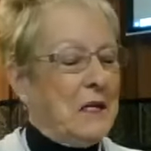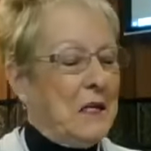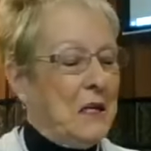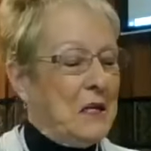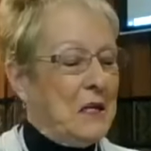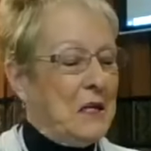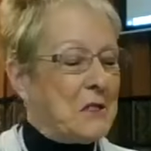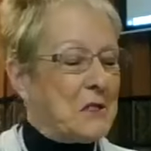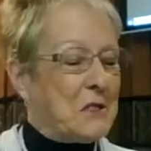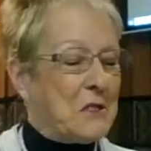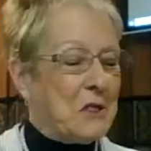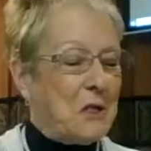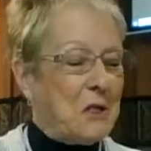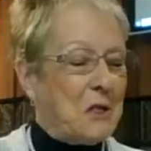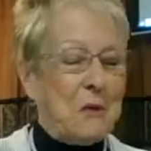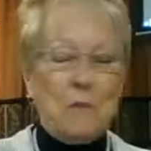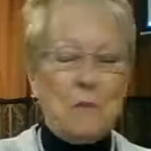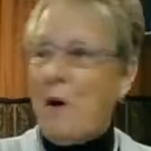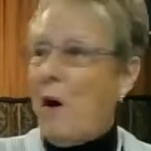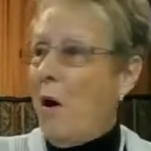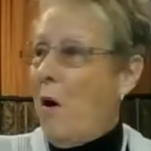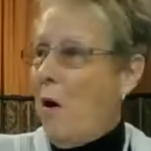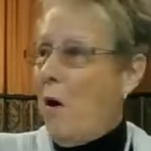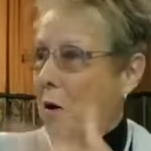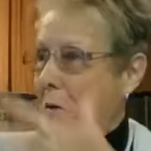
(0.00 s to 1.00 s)
in his uh,
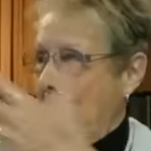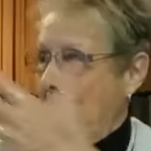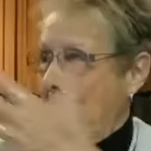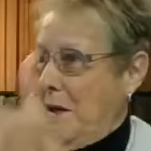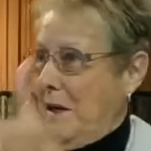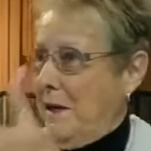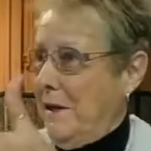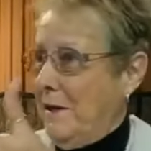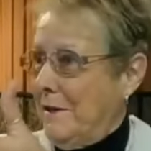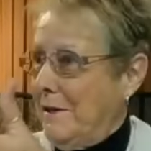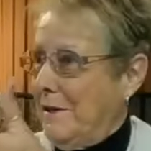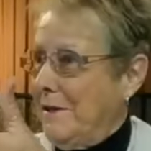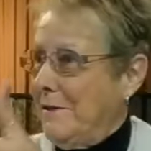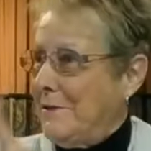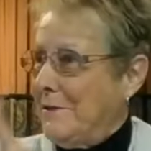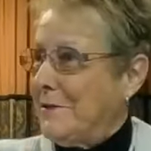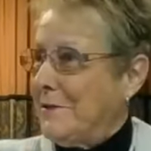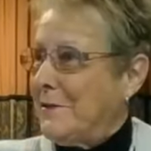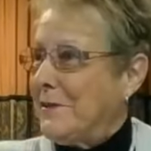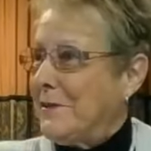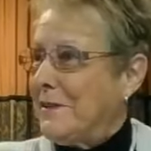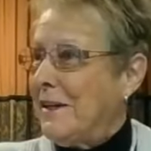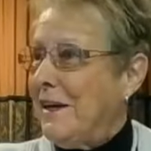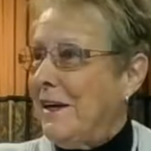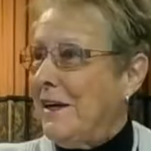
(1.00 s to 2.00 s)
army
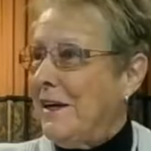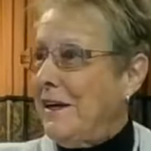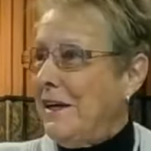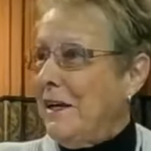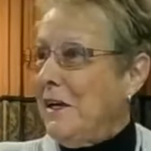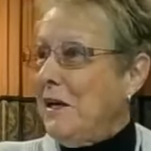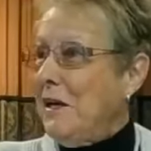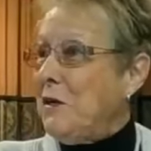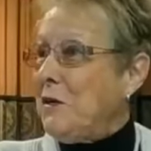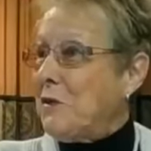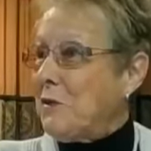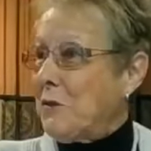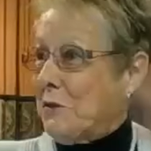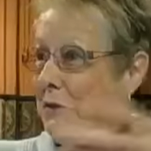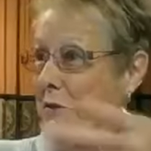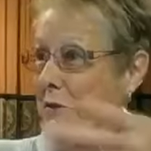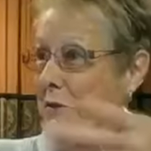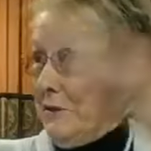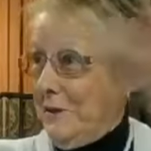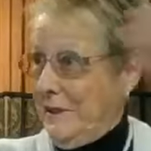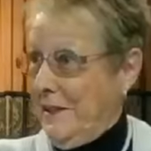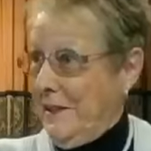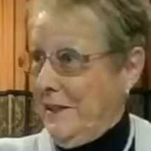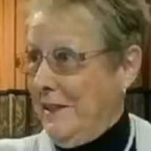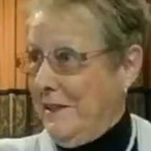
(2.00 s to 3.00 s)
a leader
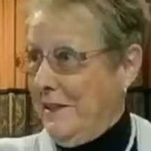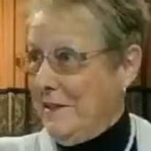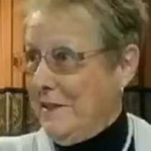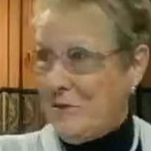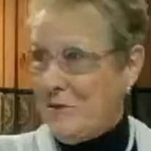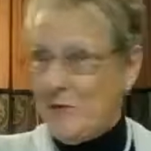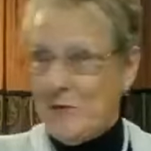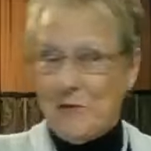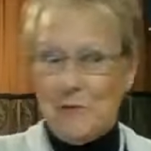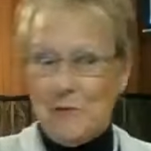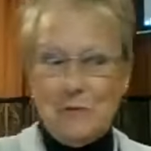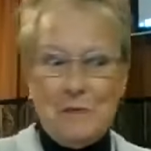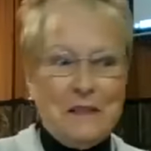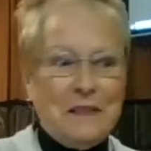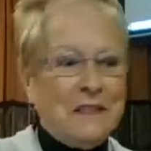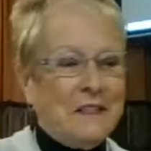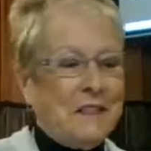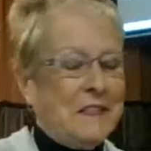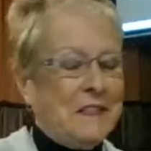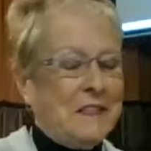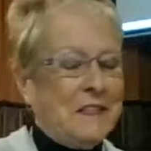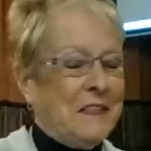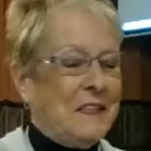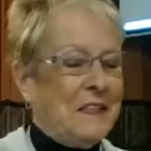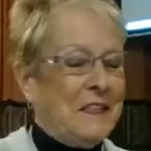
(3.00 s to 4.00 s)
in his army.
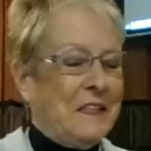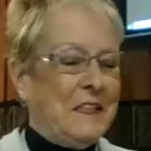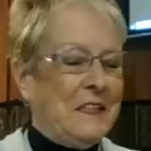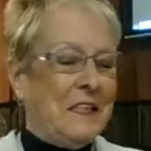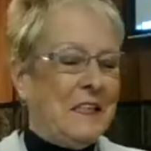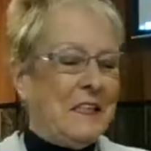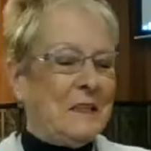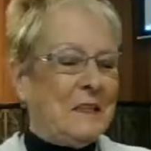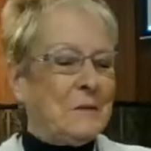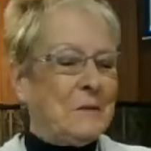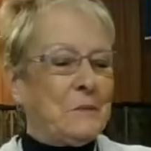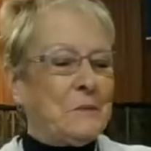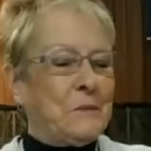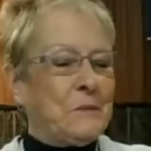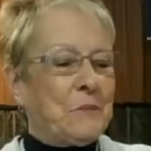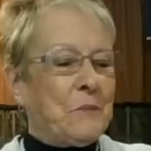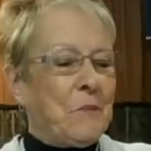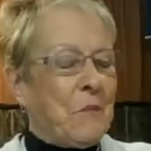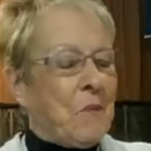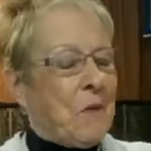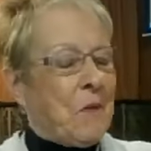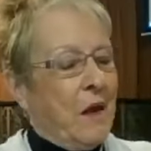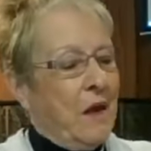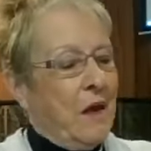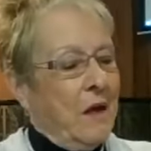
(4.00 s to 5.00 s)
Yeah.
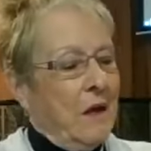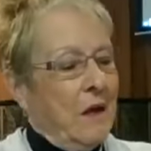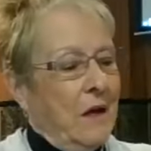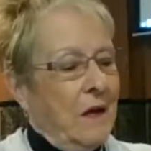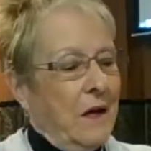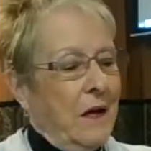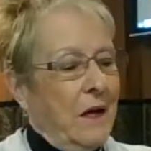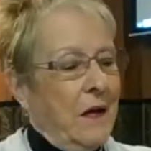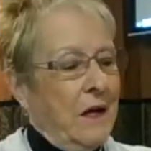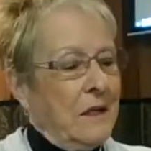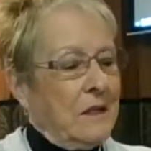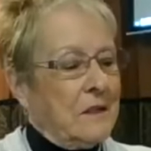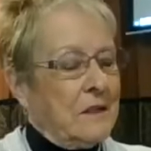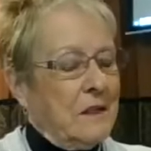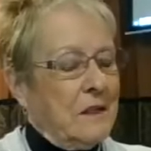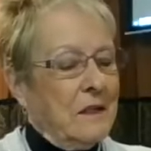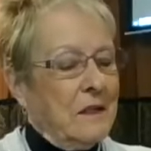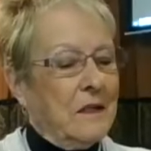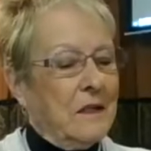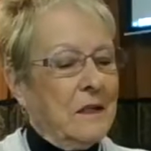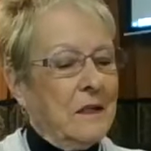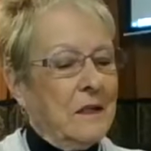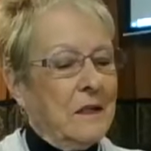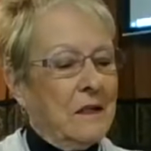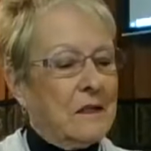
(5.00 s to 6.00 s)
And
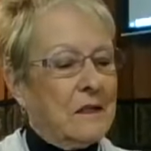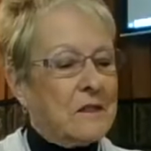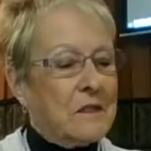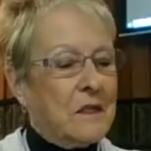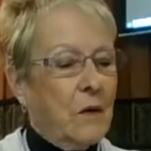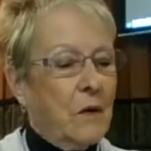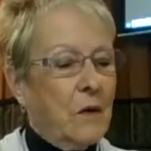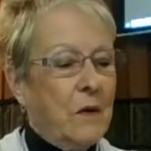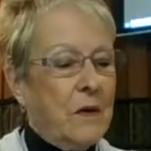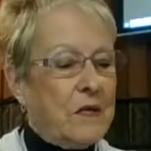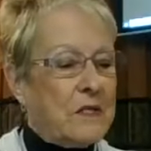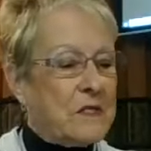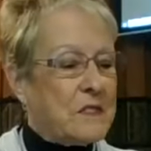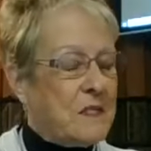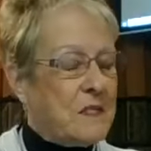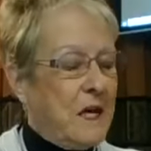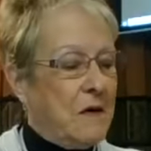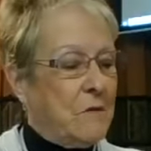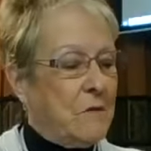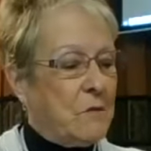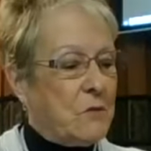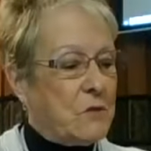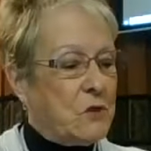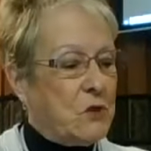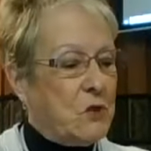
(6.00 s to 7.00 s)
so his
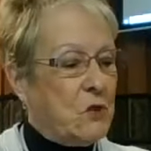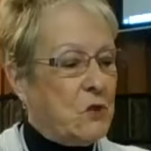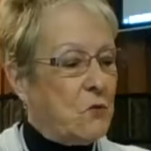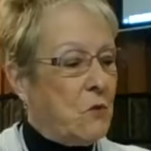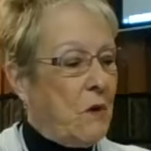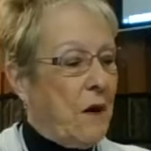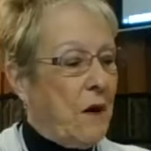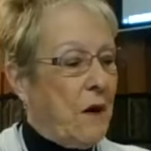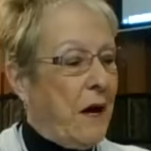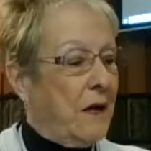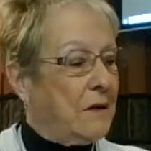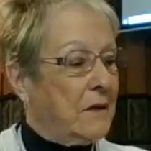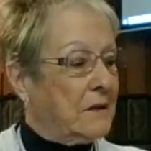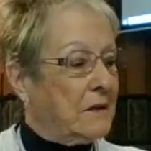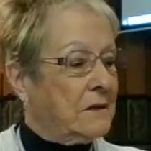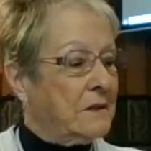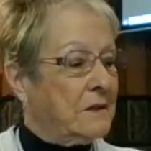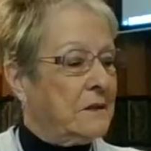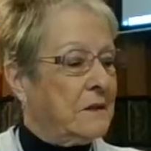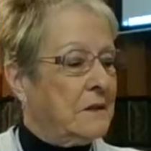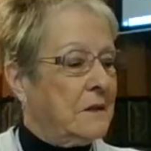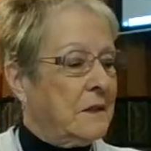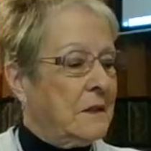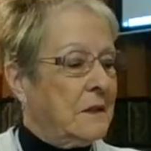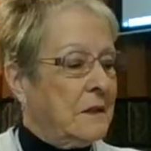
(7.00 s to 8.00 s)
name was Uriah.
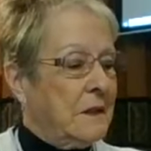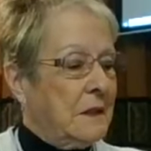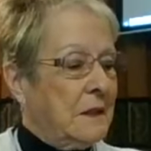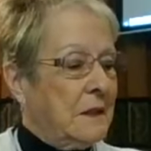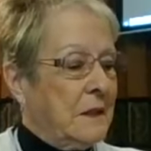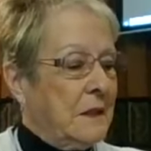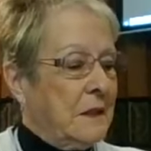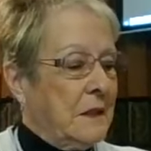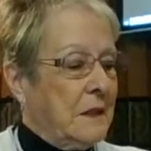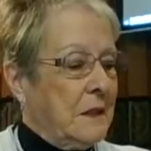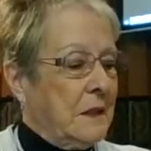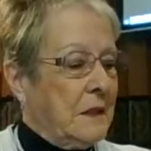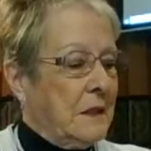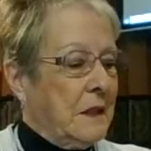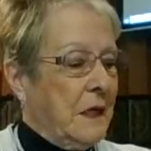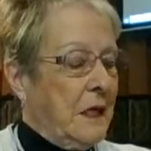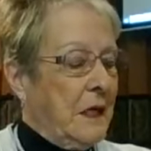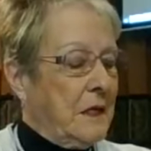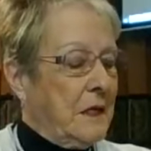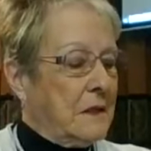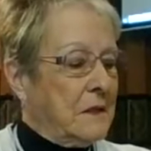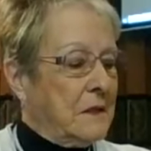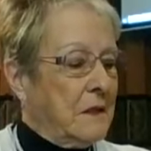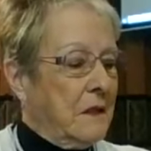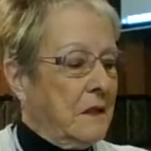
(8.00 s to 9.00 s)

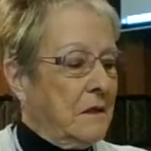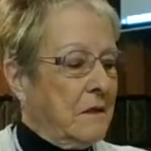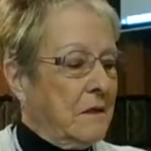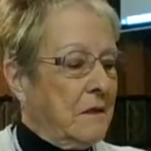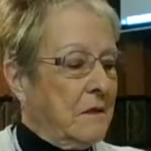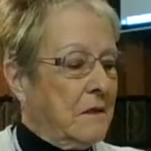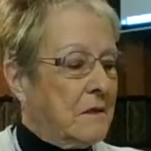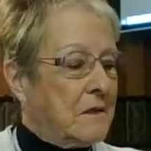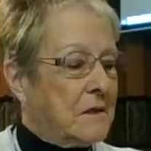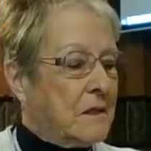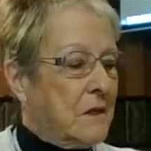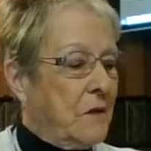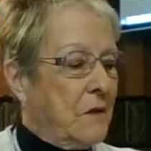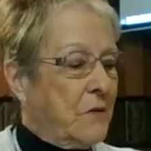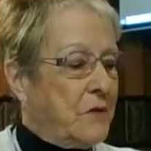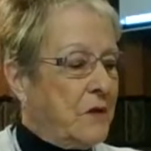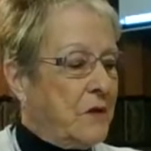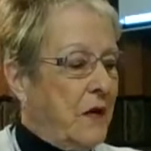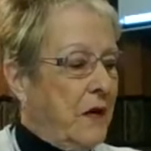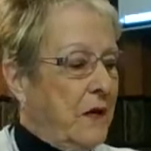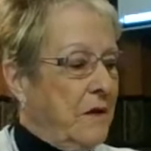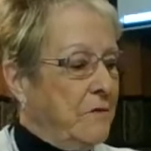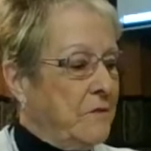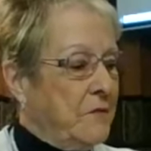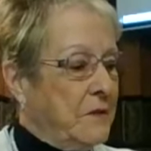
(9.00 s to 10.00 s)
And uh, so
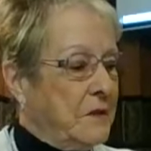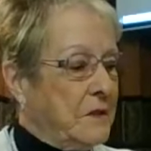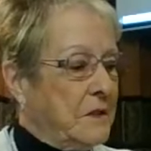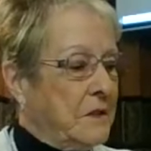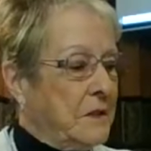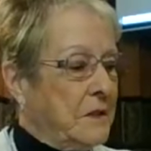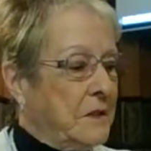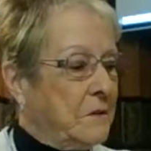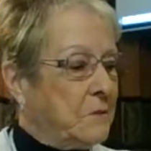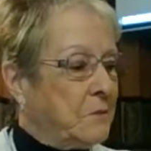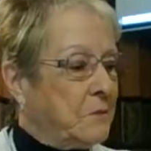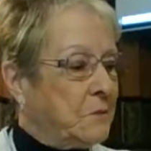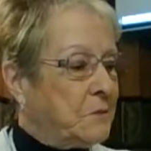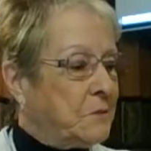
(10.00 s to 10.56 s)
David